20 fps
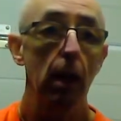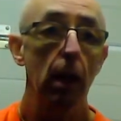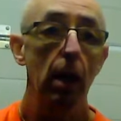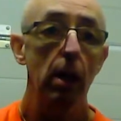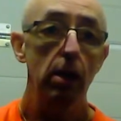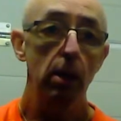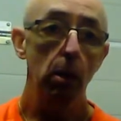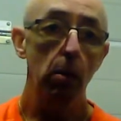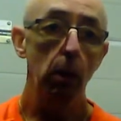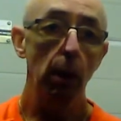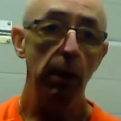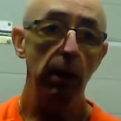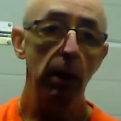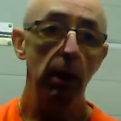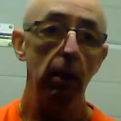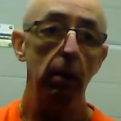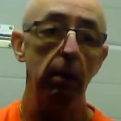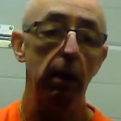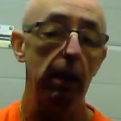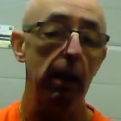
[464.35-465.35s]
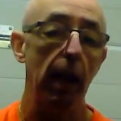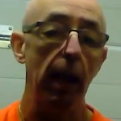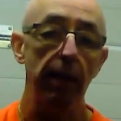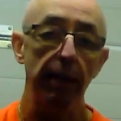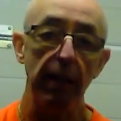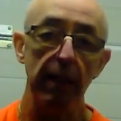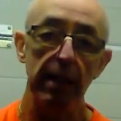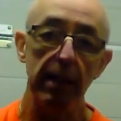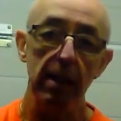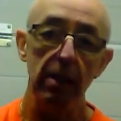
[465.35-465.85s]
So what you're looking at,
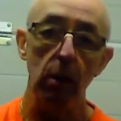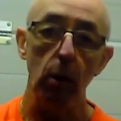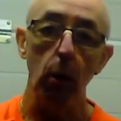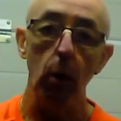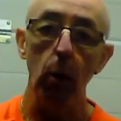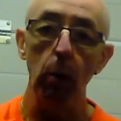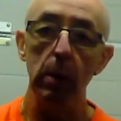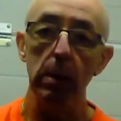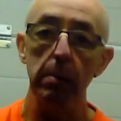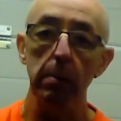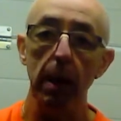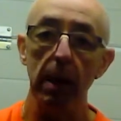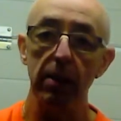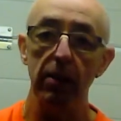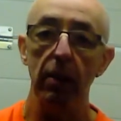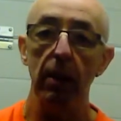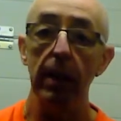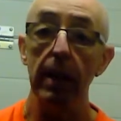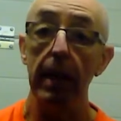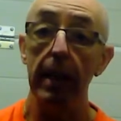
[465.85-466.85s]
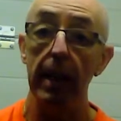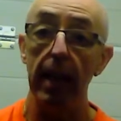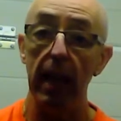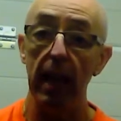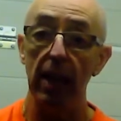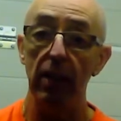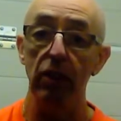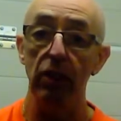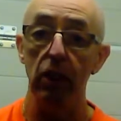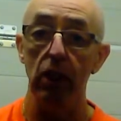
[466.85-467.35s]
this is always measuring in
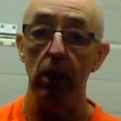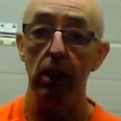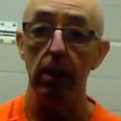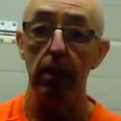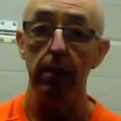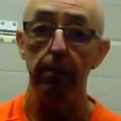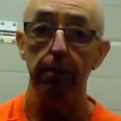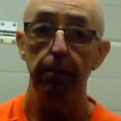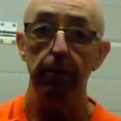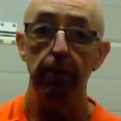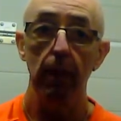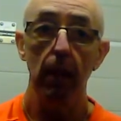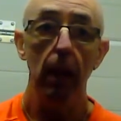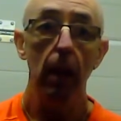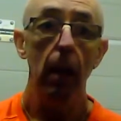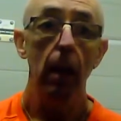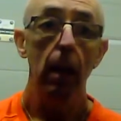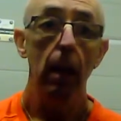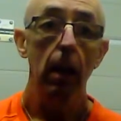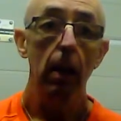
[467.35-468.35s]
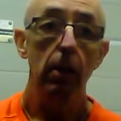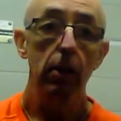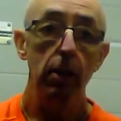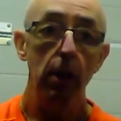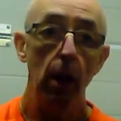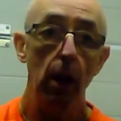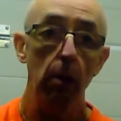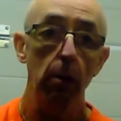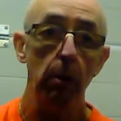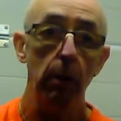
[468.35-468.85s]
inches.
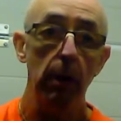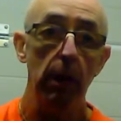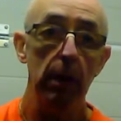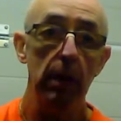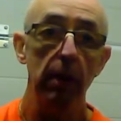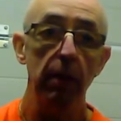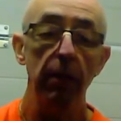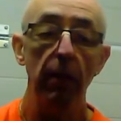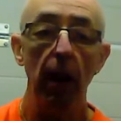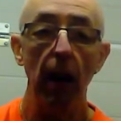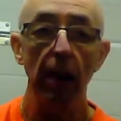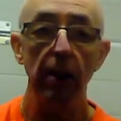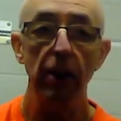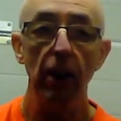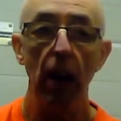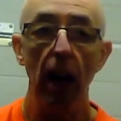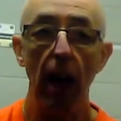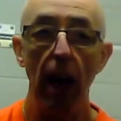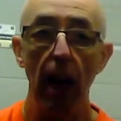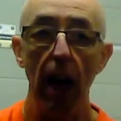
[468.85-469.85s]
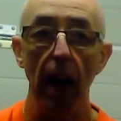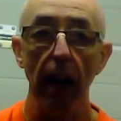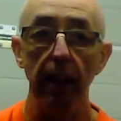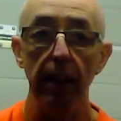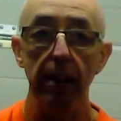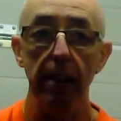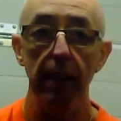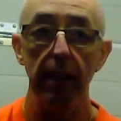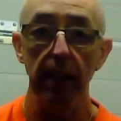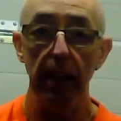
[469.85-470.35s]
So you divide your
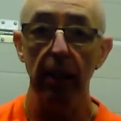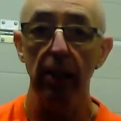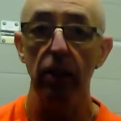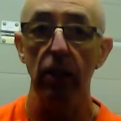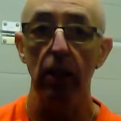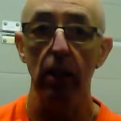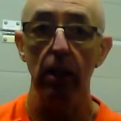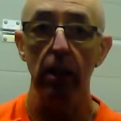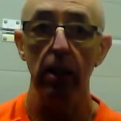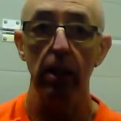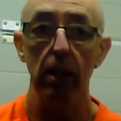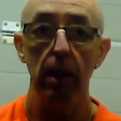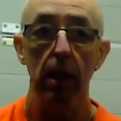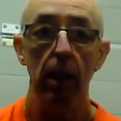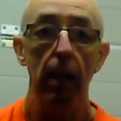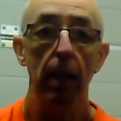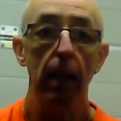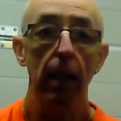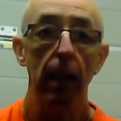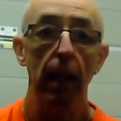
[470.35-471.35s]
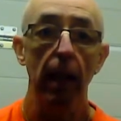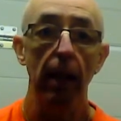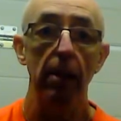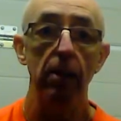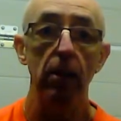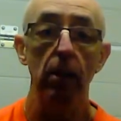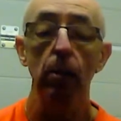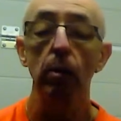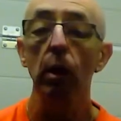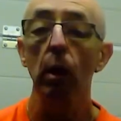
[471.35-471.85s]
height in inches
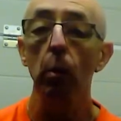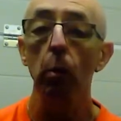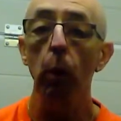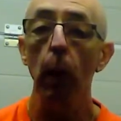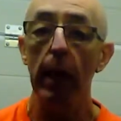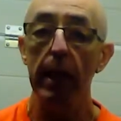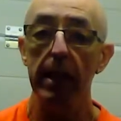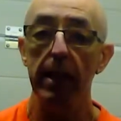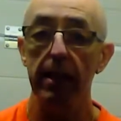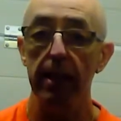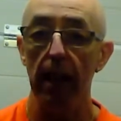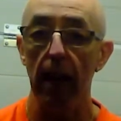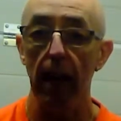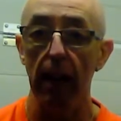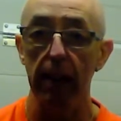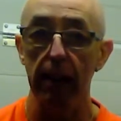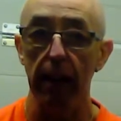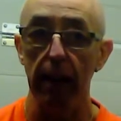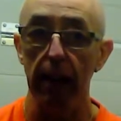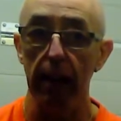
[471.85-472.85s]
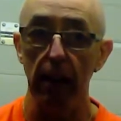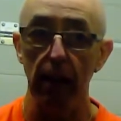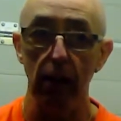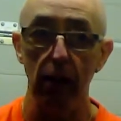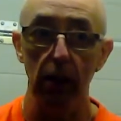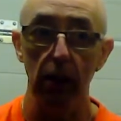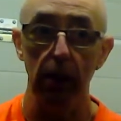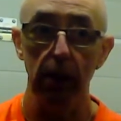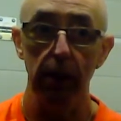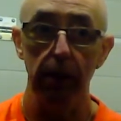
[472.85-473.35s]
into your waist size in
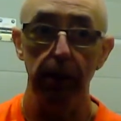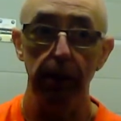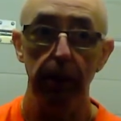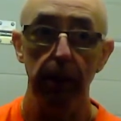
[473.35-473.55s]
inches.